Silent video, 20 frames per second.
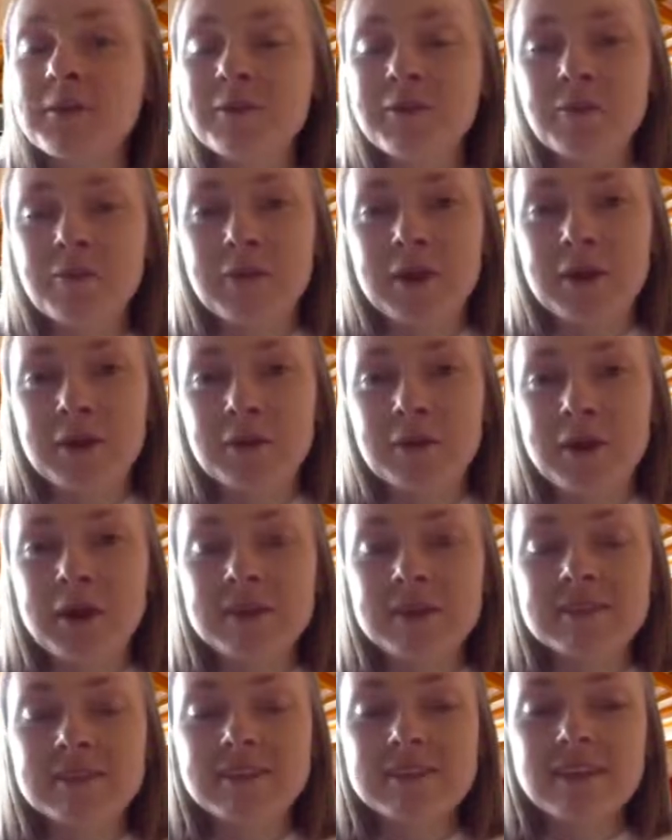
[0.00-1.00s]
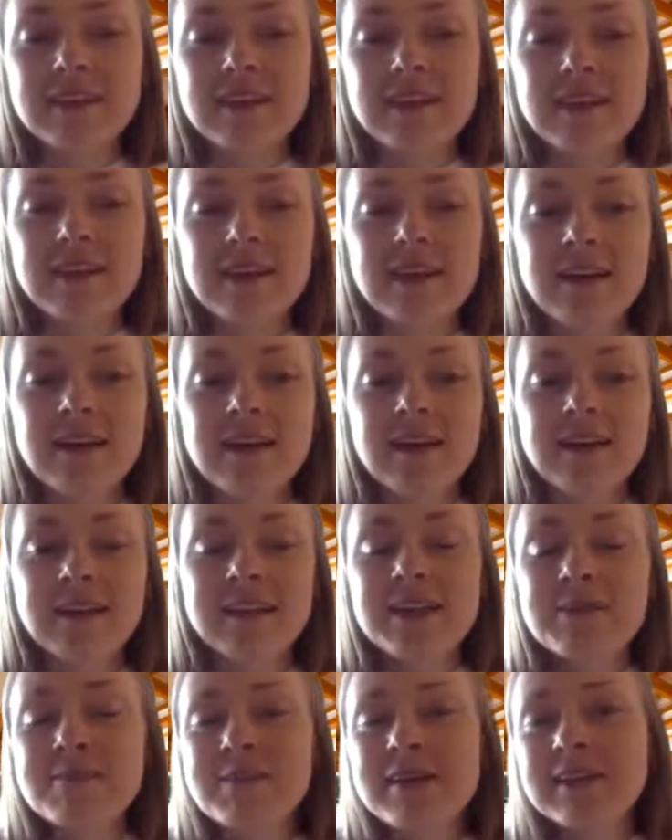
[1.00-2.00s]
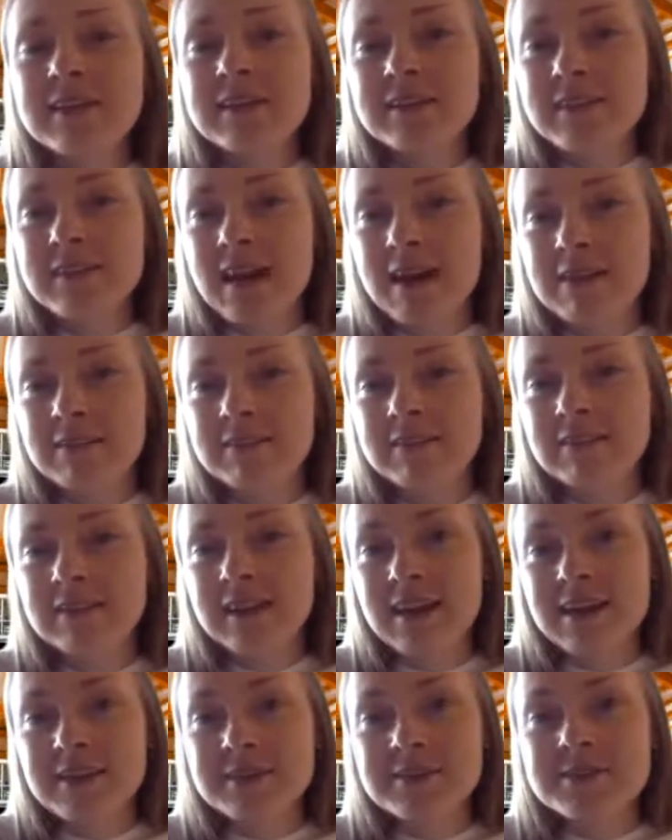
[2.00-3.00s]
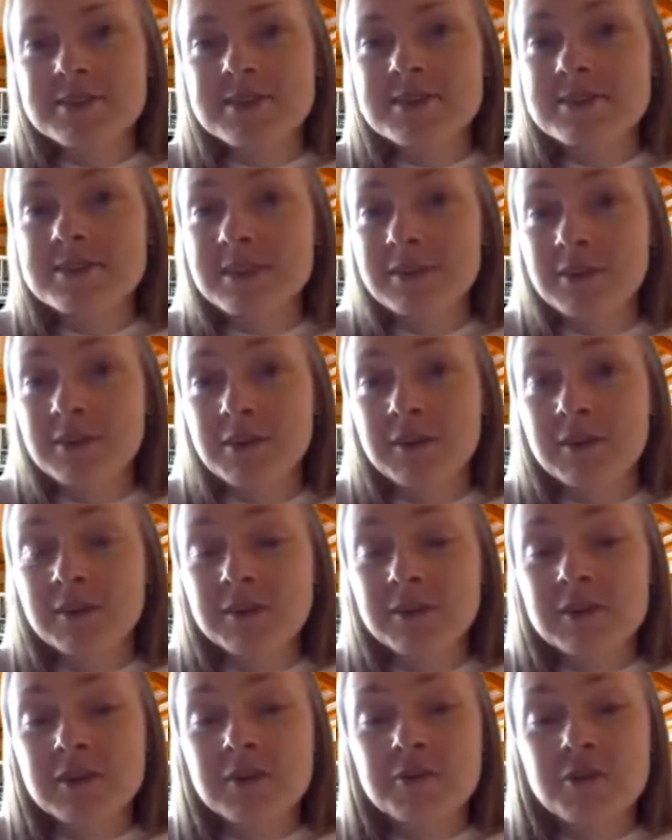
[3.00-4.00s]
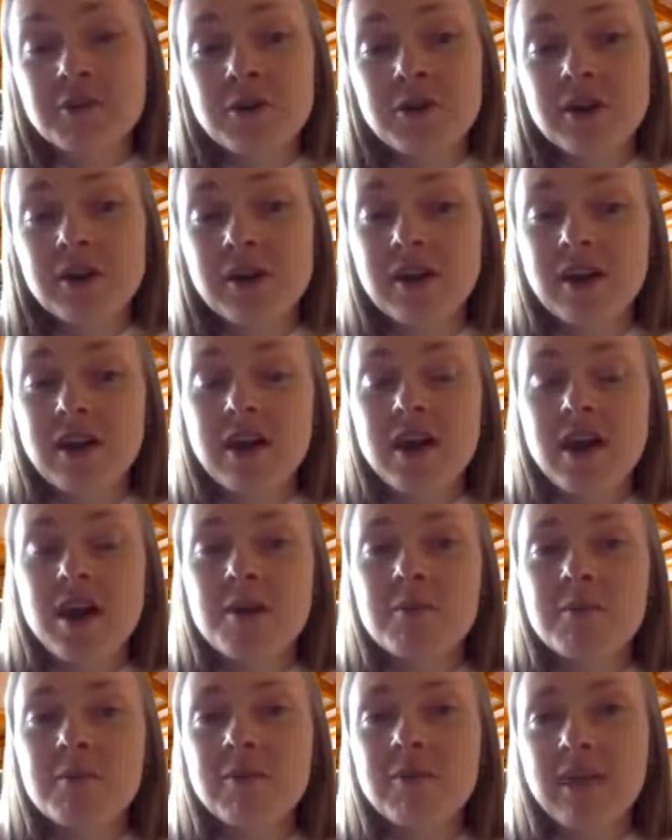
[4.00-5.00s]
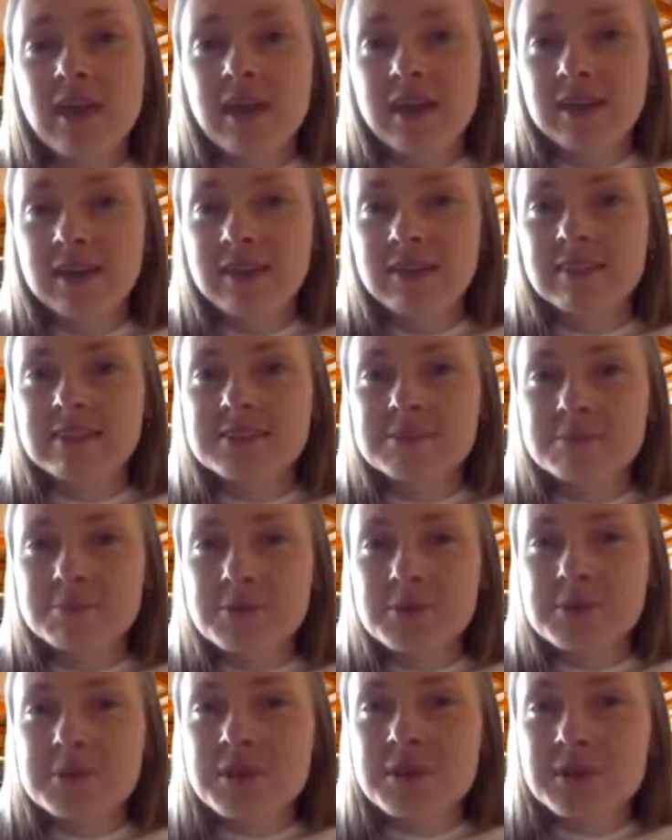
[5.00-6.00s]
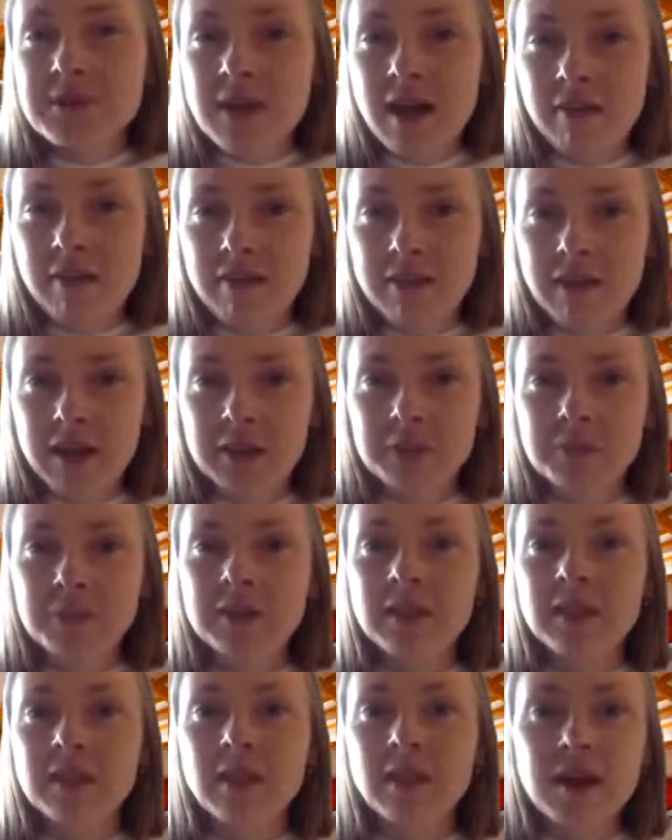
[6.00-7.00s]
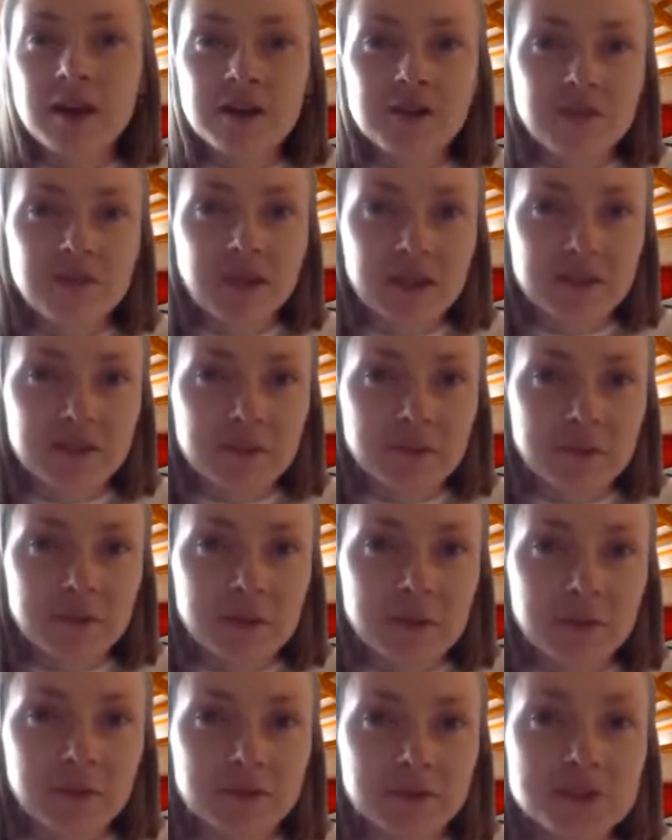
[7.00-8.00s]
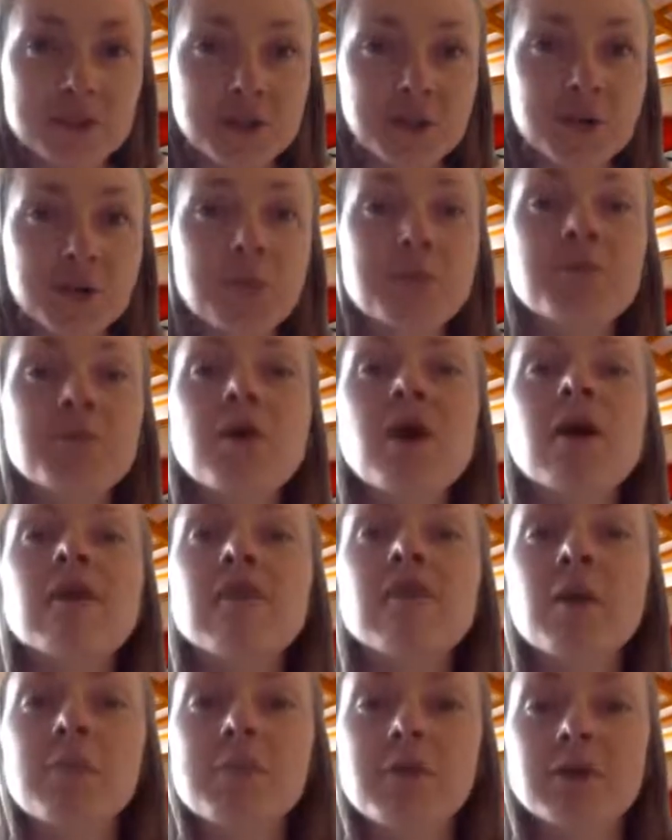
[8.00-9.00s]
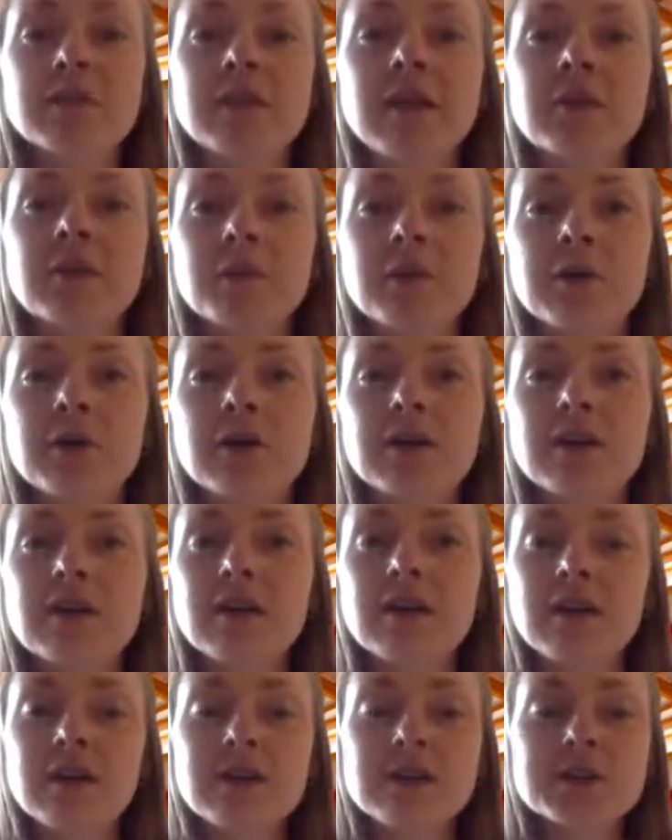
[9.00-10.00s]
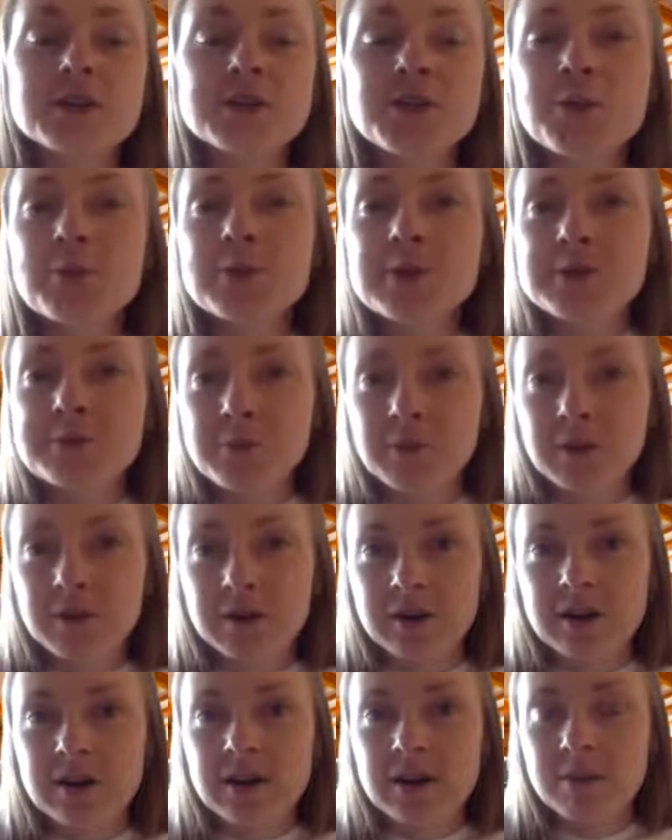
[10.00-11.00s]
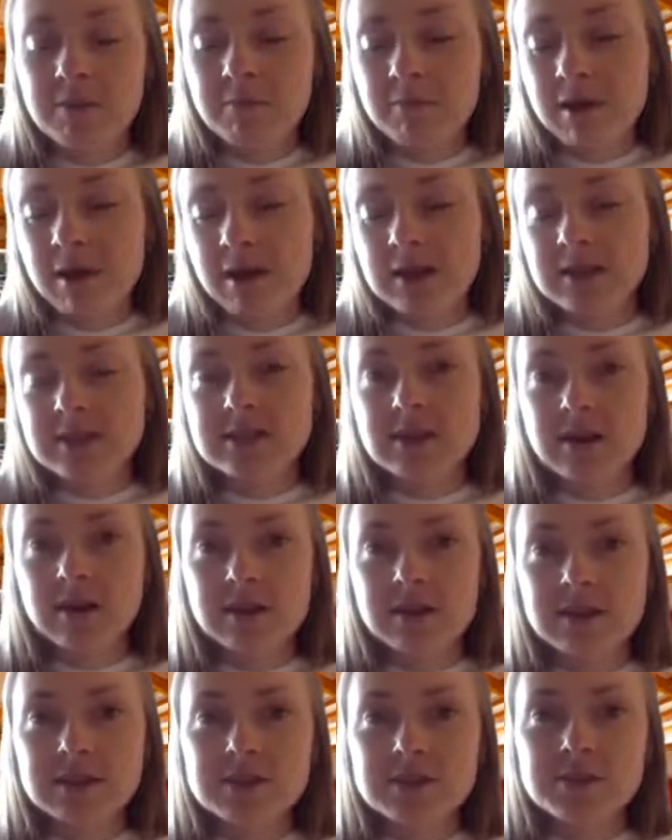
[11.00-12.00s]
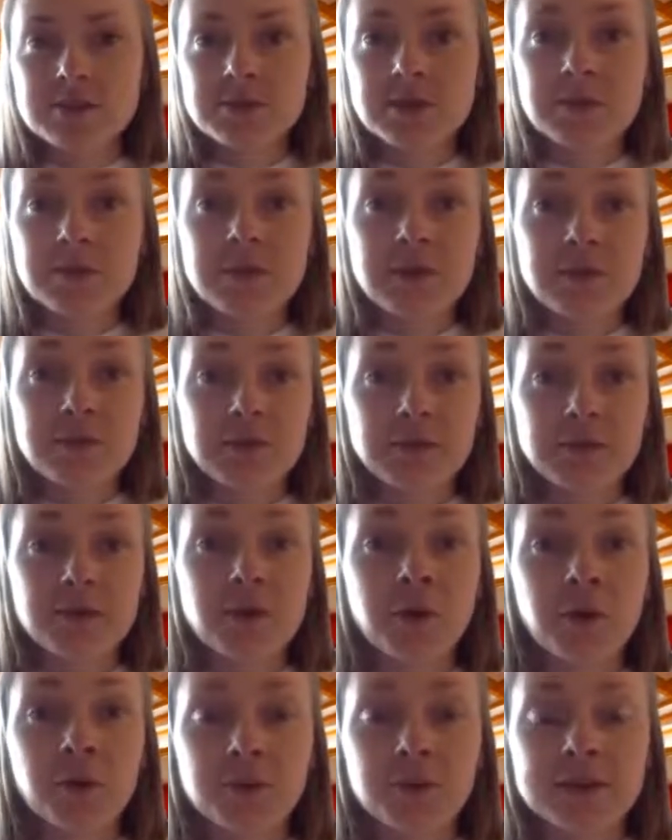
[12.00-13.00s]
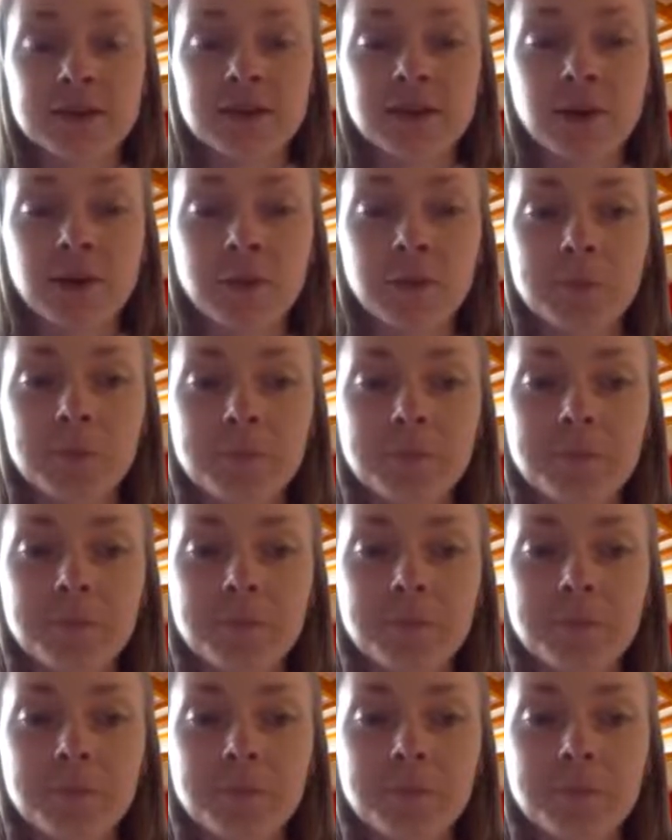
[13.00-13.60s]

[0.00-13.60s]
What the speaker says: no matter what. They may not have the answers that you're looking for, but they can put you in contact with a lot of relevant people. So you broaden up your network so much more by talking to the people you already know.